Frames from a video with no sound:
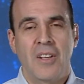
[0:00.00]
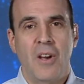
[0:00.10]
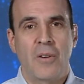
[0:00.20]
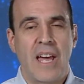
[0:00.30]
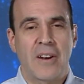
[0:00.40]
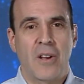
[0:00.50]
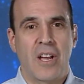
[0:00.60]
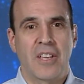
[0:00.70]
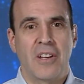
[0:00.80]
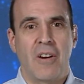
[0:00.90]
No, not at
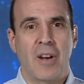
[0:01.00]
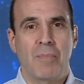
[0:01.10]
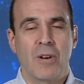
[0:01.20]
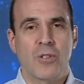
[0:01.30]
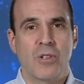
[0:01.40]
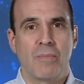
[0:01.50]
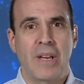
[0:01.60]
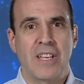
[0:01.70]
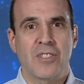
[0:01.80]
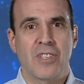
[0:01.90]
all. You know, on a personal
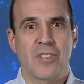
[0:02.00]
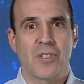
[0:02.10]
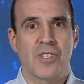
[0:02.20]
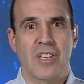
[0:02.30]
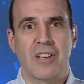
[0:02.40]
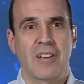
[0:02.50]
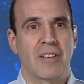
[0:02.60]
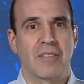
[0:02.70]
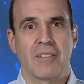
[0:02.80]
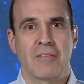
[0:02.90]
basis,
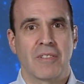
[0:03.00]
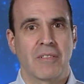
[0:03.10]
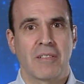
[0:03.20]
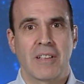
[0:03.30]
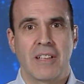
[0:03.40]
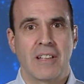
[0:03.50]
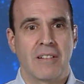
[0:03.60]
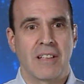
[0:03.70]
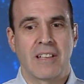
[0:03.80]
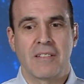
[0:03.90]

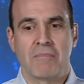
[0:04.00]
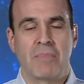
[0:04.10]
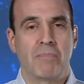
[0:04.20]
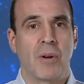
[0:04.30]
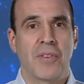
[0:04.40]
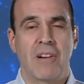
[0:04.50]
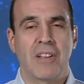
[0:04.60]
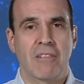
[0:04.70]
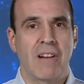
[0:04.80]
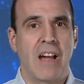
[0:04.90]
and both here
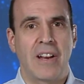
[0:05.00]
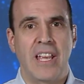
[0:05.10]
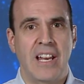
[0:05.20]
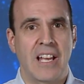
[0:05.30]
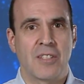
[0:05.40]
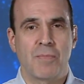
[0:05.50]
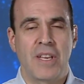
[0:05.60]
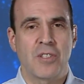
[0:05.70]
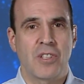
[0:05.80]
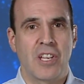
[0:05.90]
on the ground and on
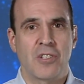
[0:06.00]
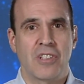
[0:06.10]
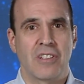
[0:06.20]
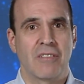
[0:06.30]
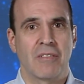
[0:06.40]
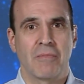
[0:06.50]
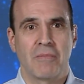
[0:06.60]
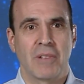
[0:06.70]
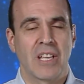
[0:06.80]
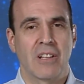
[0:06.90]
space station,
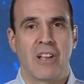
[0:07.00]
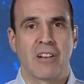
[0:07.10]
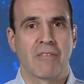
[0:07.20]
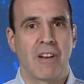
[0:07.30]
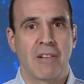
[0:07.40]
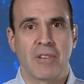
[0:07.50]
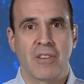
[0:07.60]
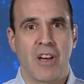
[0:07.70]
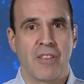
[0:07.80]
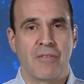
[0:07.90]
we get along great with all